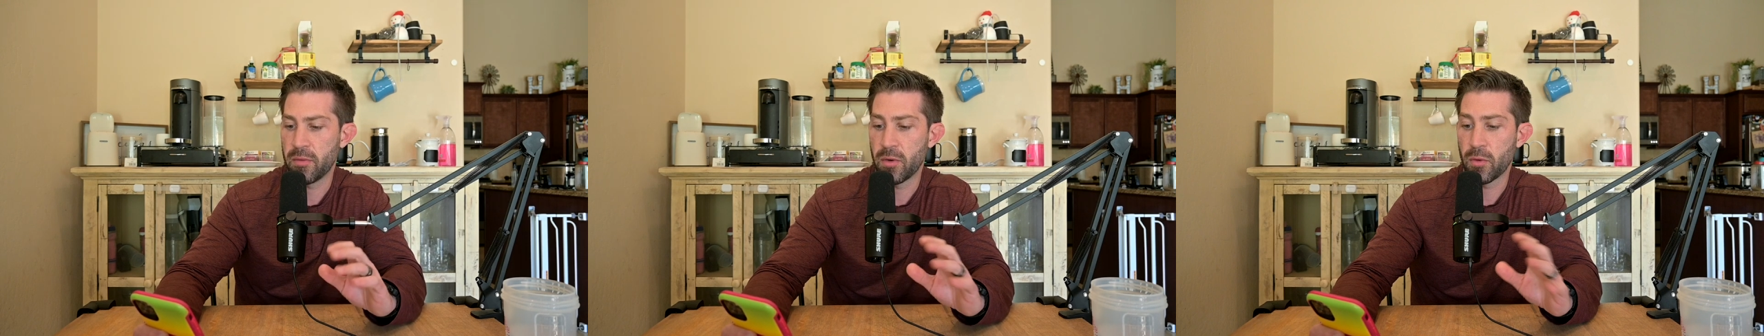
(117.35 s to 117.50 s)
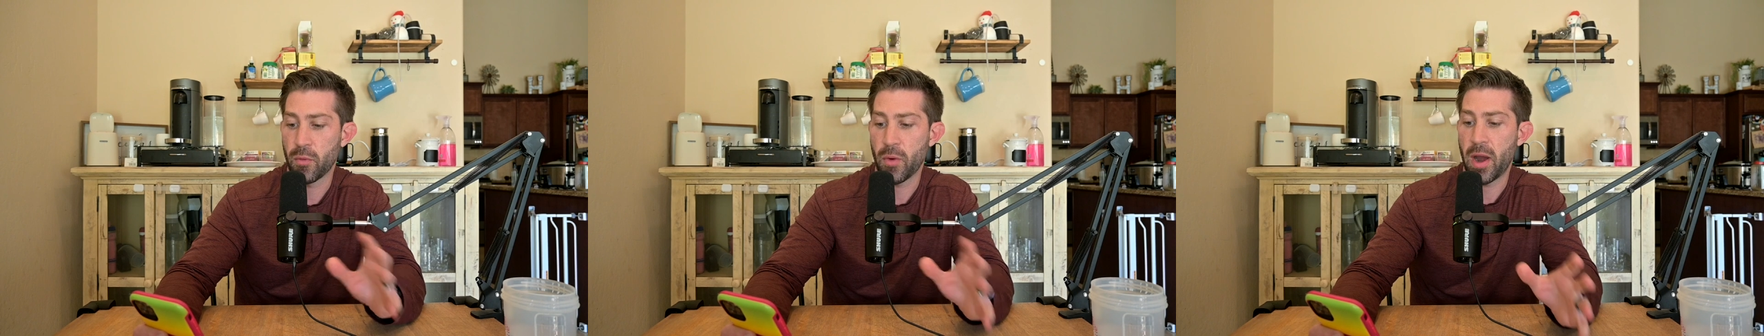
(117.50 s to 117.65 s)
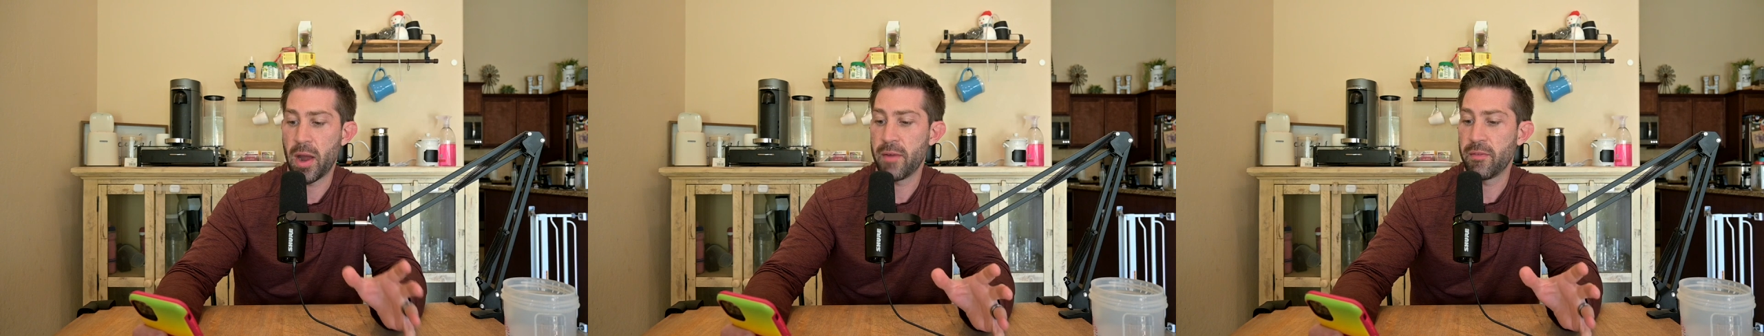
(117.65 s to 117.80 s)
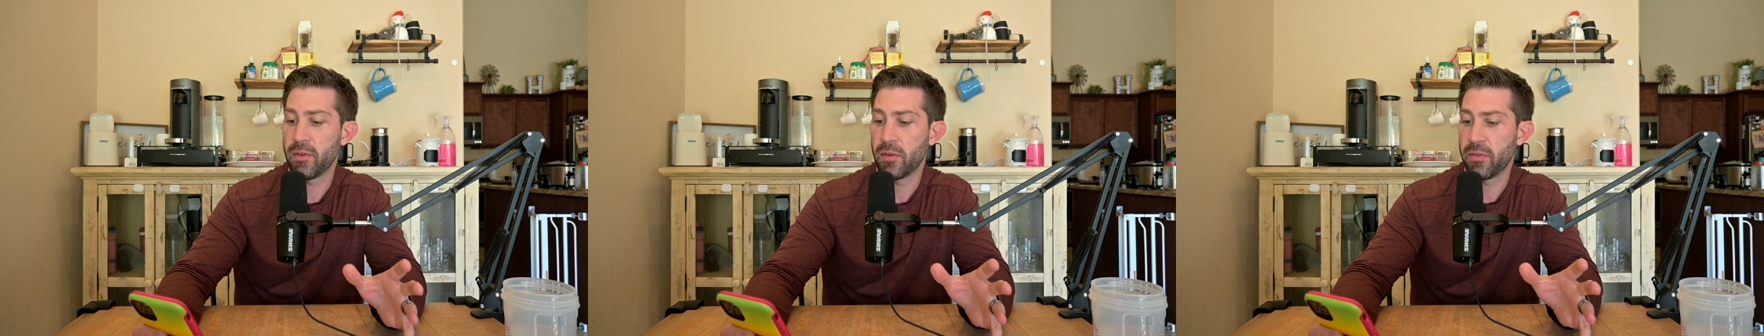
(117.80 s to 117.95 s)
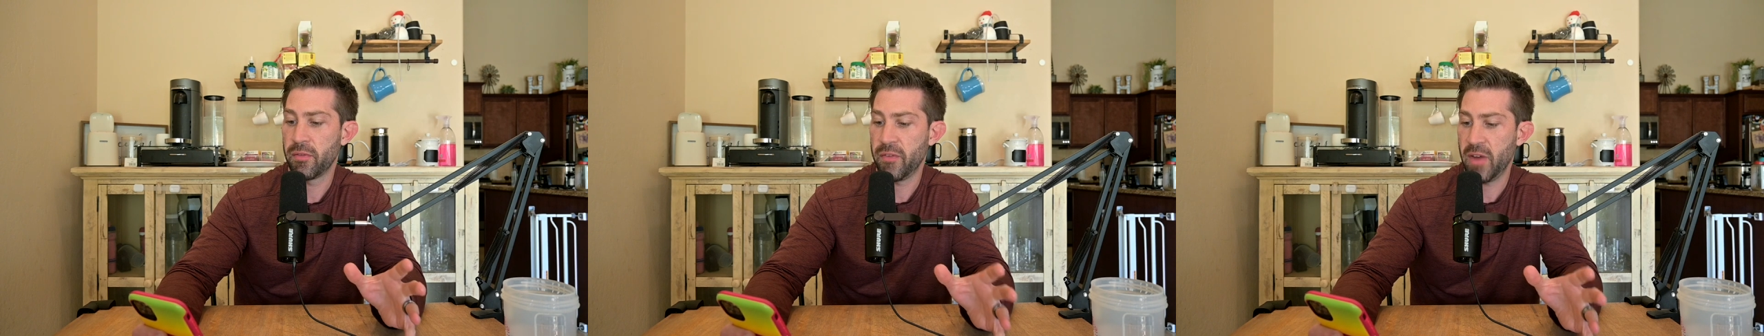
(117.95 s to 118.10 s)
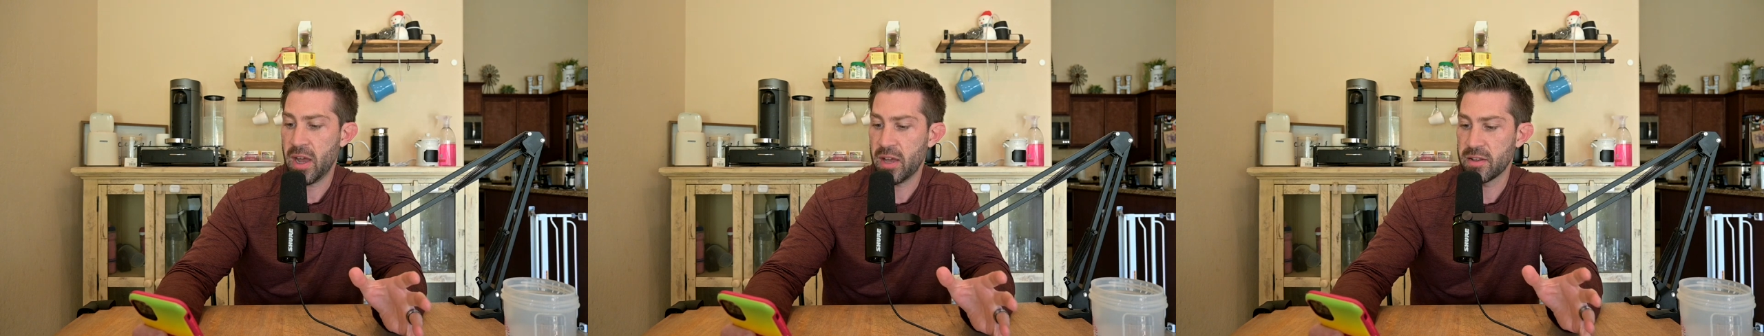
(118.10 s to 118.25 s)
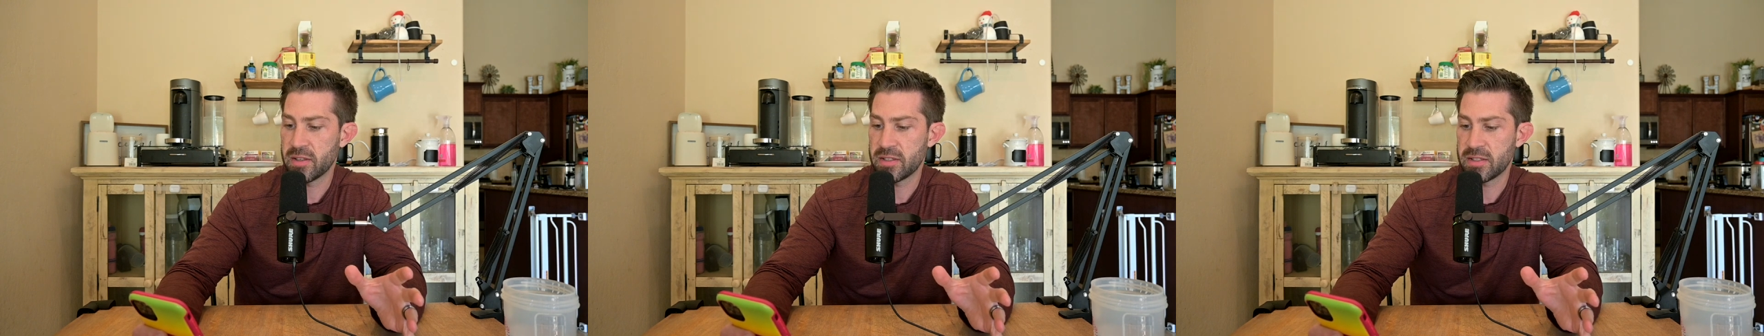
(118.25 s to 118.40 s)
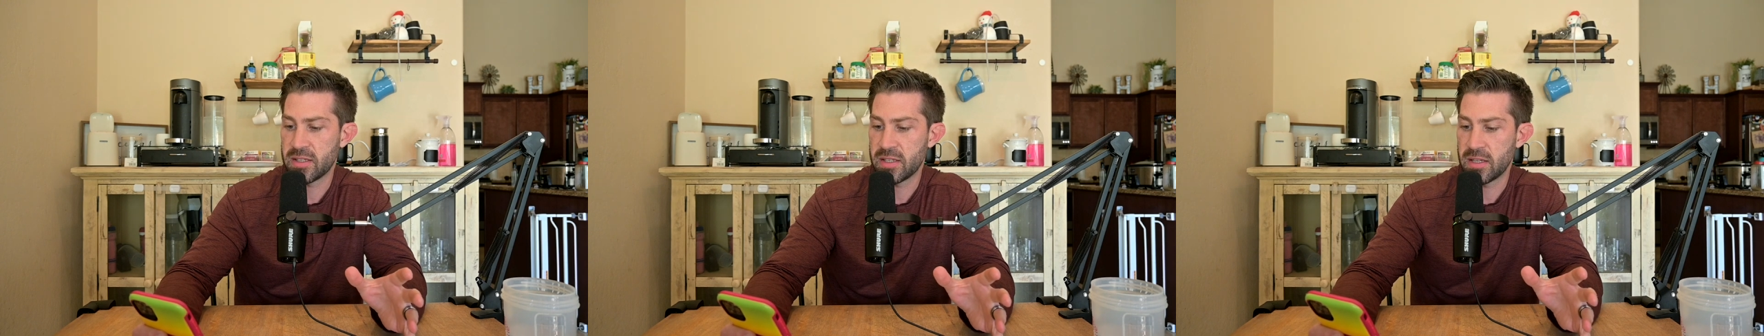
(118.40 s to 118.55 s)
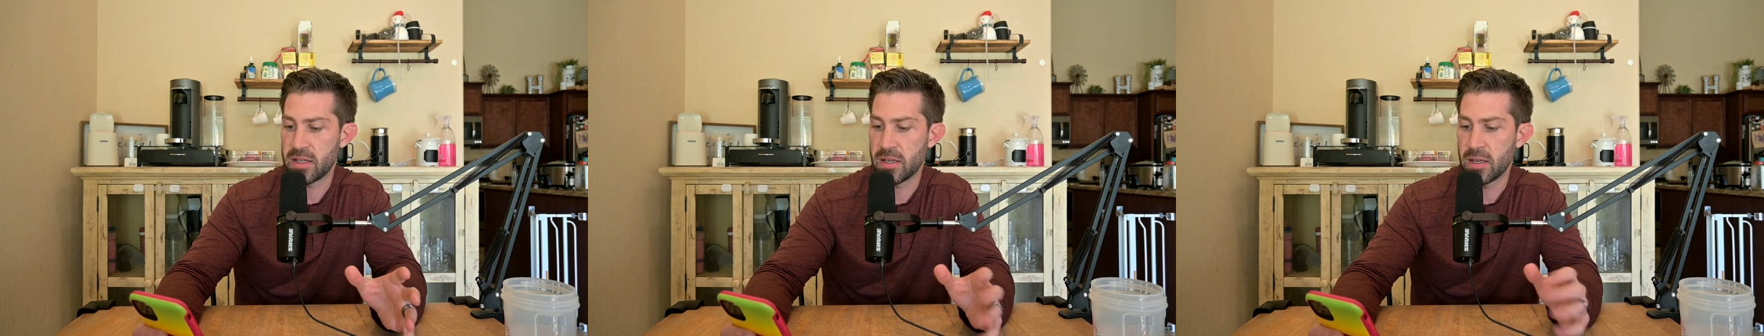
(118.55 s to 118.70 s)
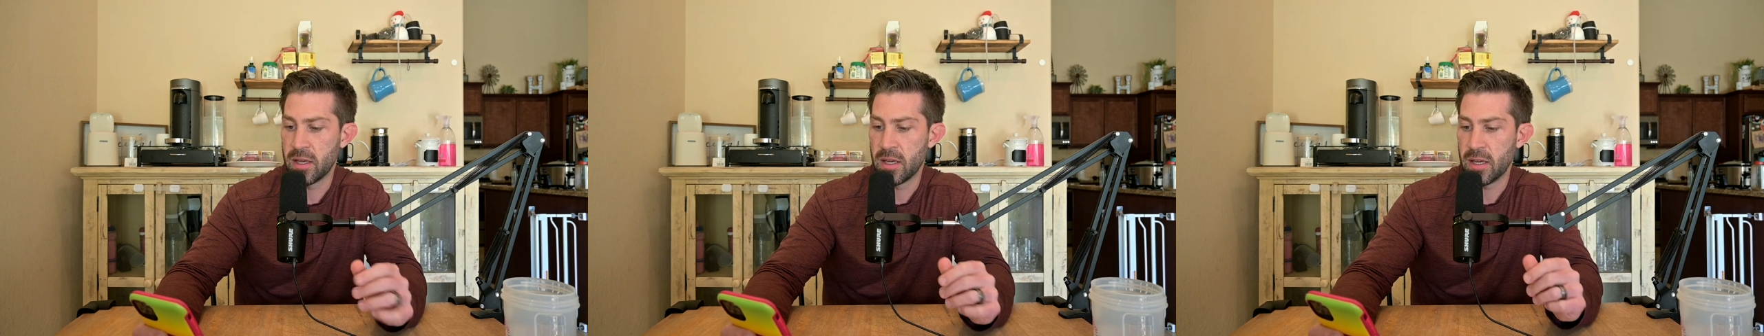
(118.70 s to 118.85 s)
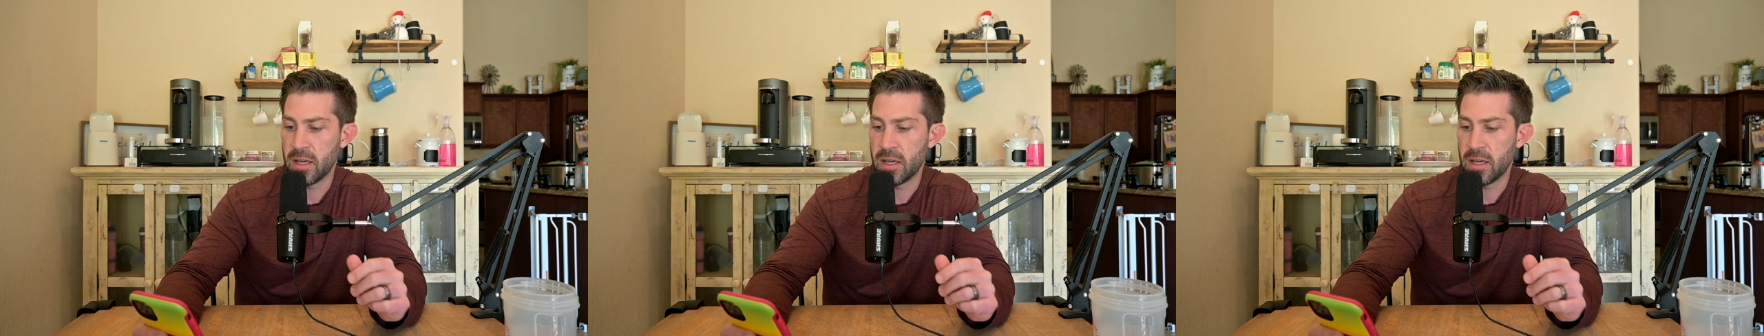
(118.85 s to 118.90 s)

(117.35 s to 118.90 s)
arrival fallacy